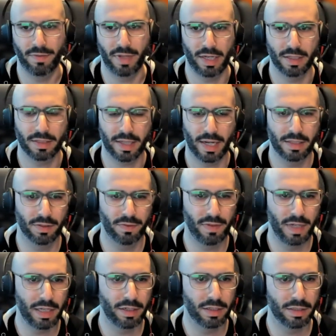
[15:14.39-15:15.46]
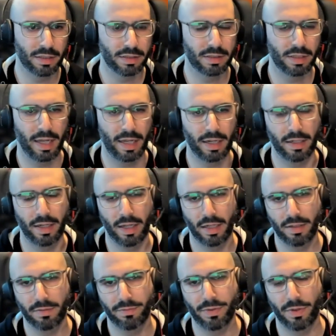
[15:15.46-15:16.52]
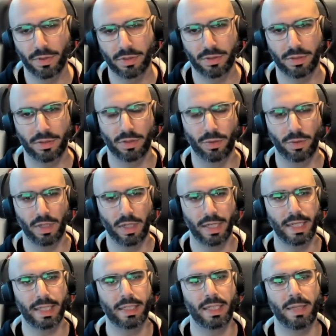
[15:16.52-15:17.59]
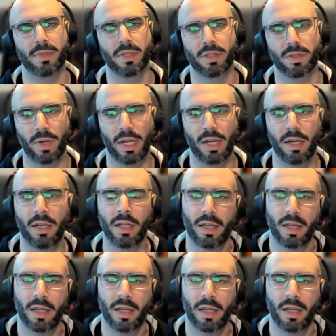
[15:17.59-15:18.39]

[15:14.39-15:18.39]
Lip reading: various kinds of leaders, and folks who are leading teams as well.